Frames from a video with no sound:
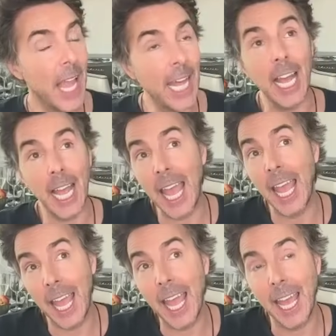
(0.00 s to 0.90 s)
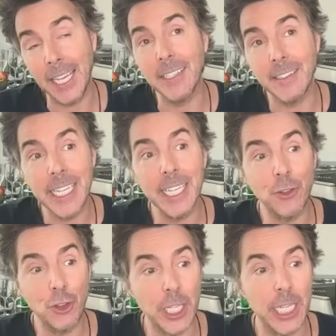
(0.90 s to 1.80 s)
and i and, and indeed
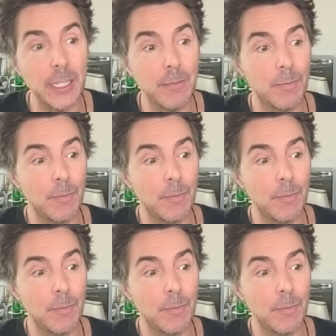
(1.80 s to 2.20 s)
she